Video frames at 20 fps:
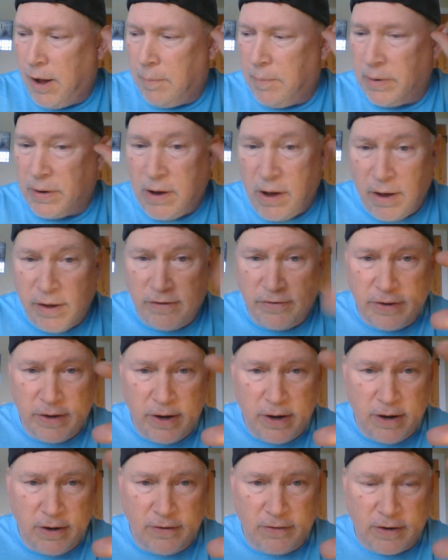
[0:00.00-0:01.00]
Because it
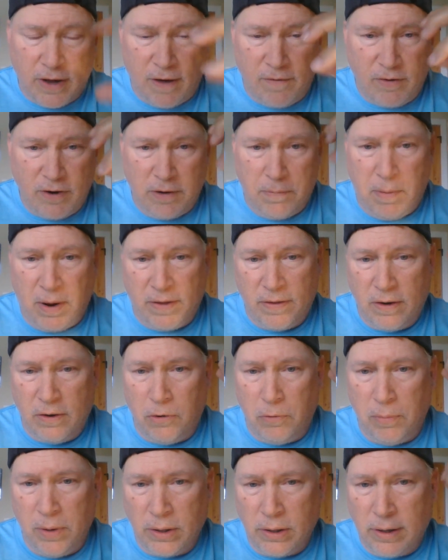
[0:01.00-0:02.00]
is coveted by the
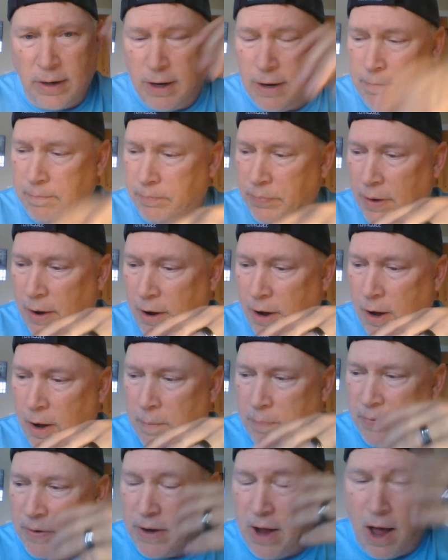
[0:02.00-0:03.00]
nobility.
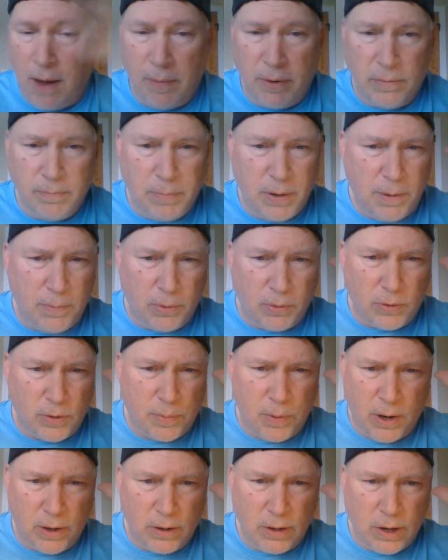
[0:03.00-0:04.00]
The common people are
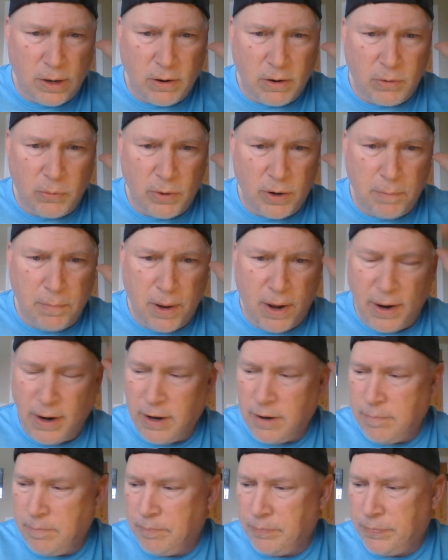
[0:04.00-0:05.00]
probably not going to want to buy
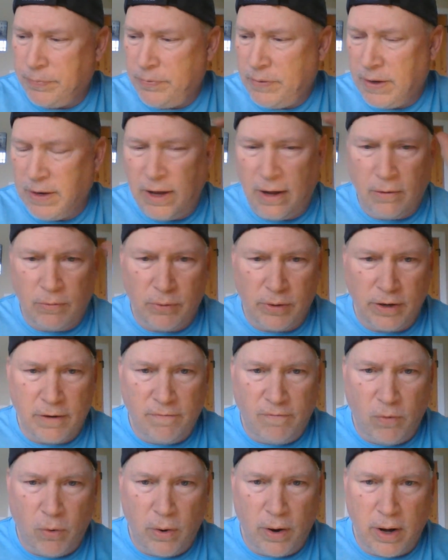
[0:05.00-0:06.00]
it. They can't really
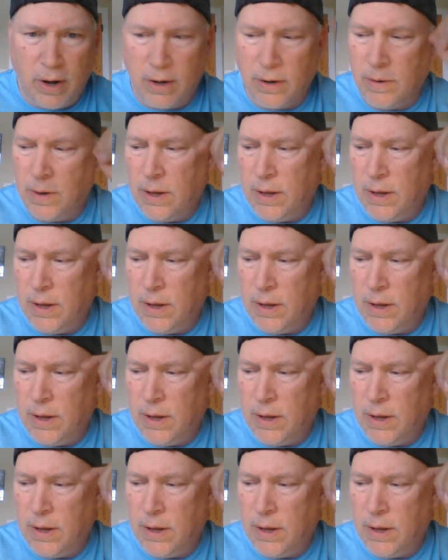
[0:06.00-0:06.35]
afford it.